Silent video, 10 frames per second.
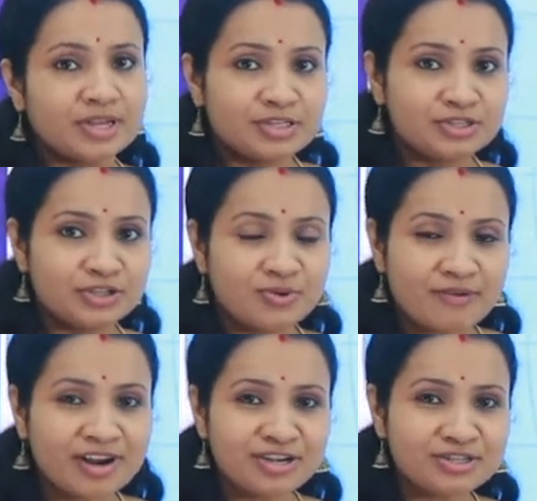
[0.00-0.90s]
So, you
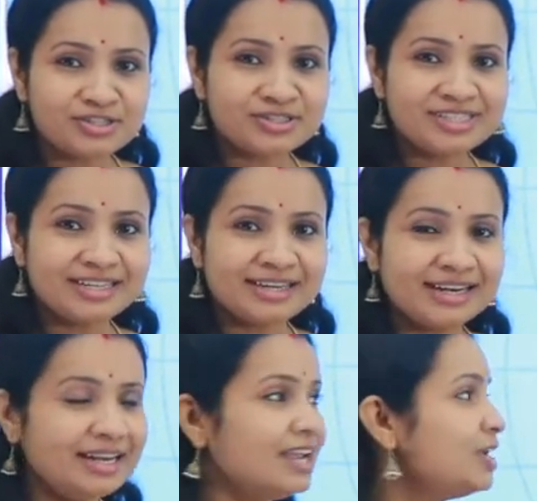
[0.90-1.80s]
have understood
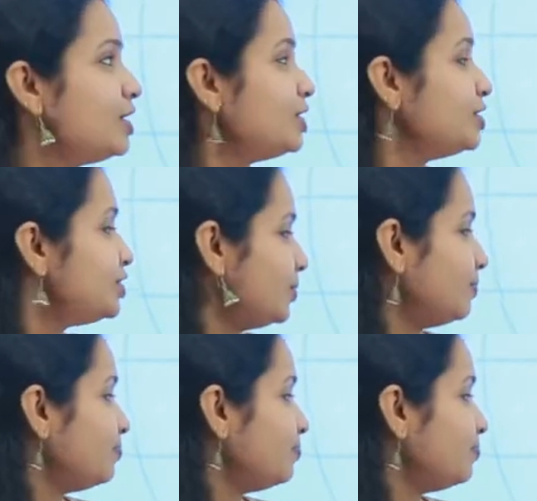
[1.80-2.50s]
children? So,